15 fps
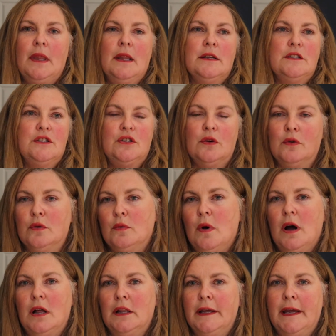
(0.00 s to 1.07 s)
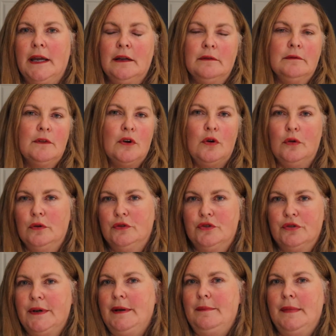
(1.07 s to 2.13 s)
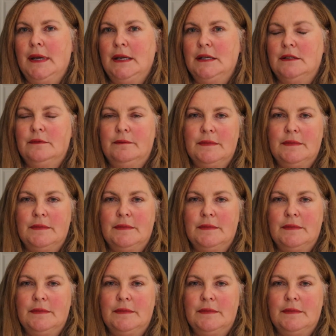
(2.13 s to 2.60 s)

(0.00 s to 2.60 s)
stonewalling, cold treatment,